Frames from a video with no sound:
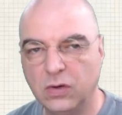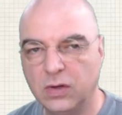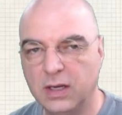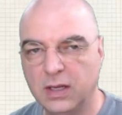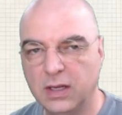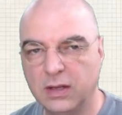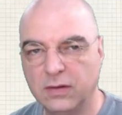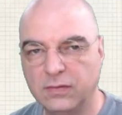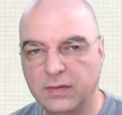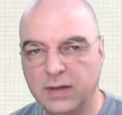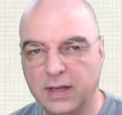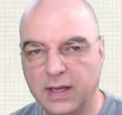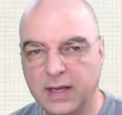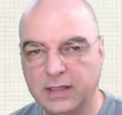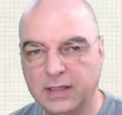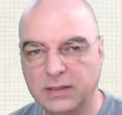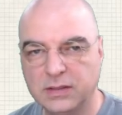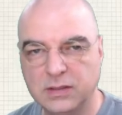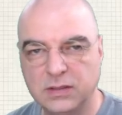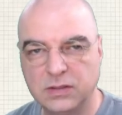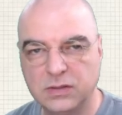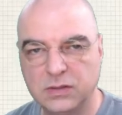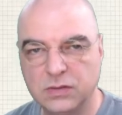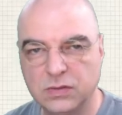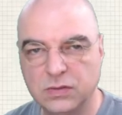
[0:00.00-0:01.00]
have
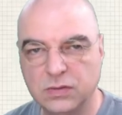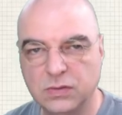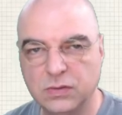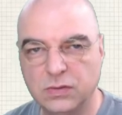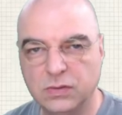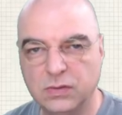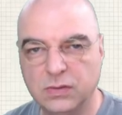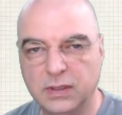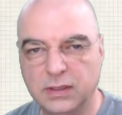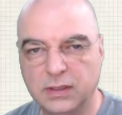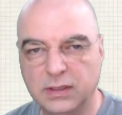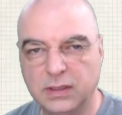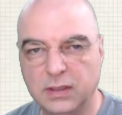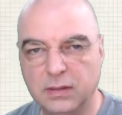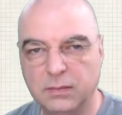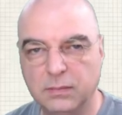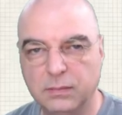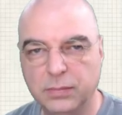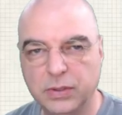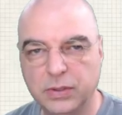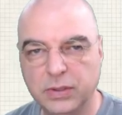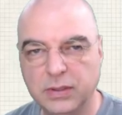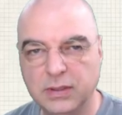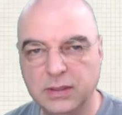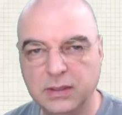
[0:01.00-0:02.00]
access to, and then
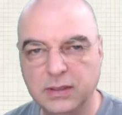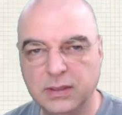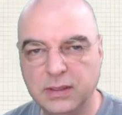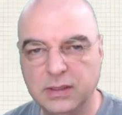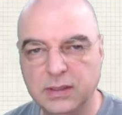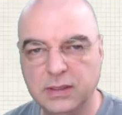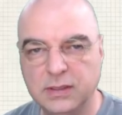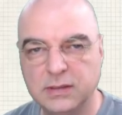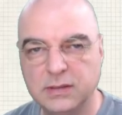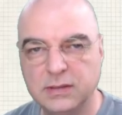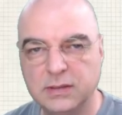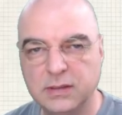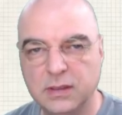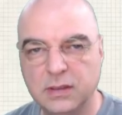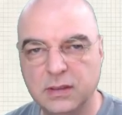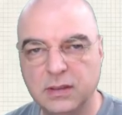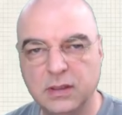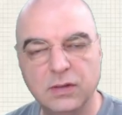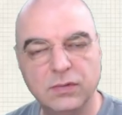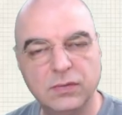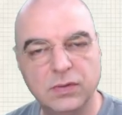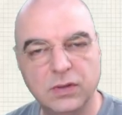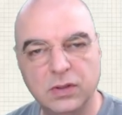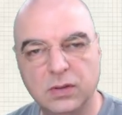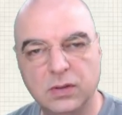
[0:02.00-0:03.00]
put these
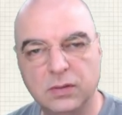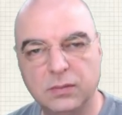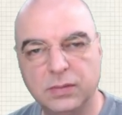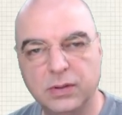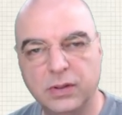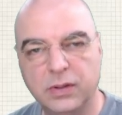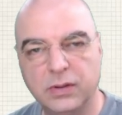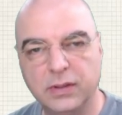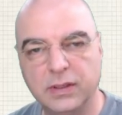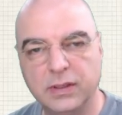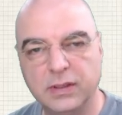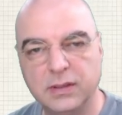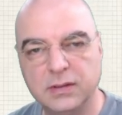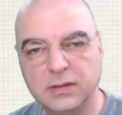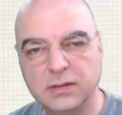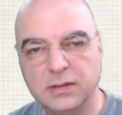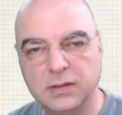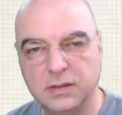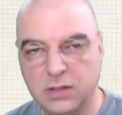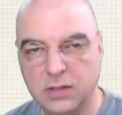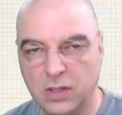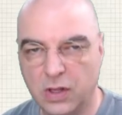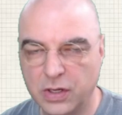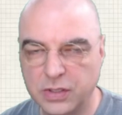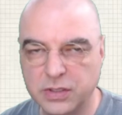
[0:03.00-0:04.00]
different components,
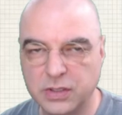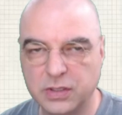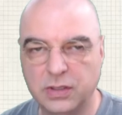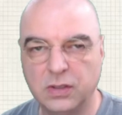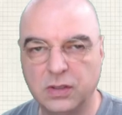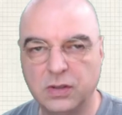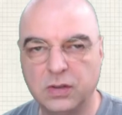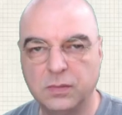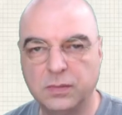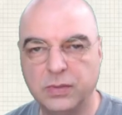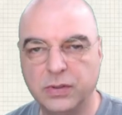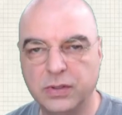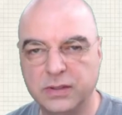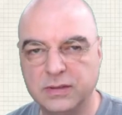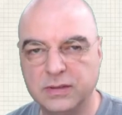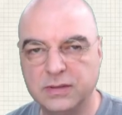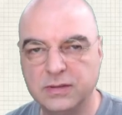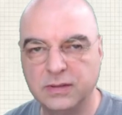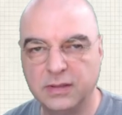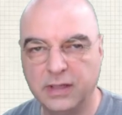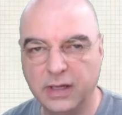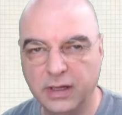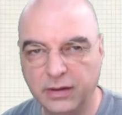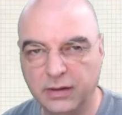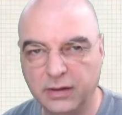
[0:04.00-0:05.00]
these logical components
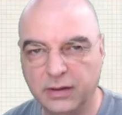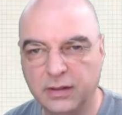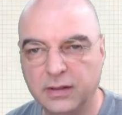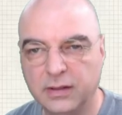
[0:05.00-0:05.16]
together.